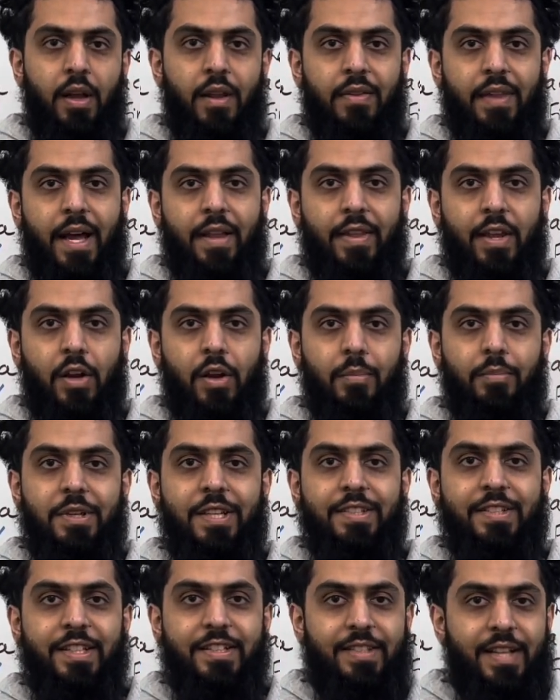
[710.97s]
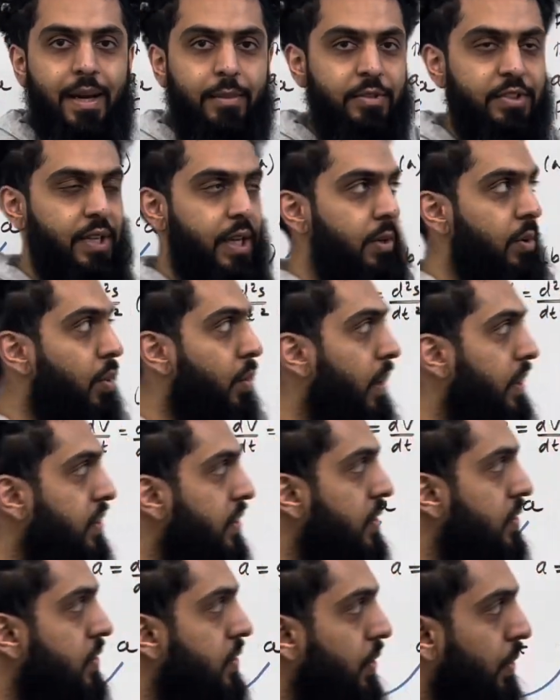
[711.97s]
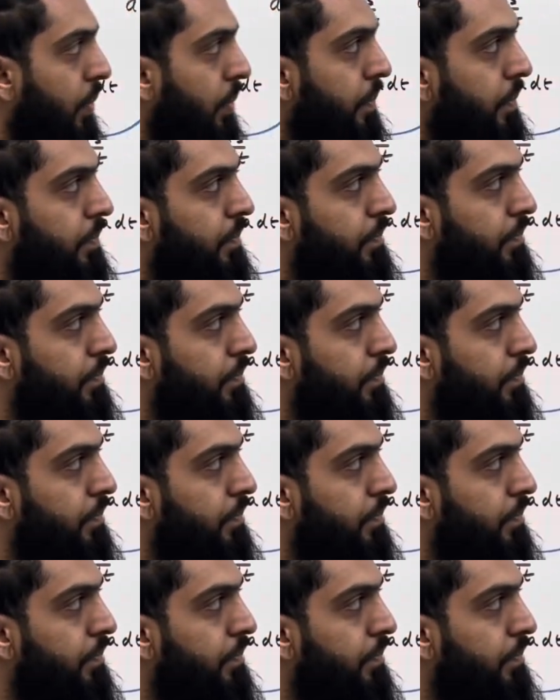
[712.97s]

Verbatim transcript: That there completes exam style question 2.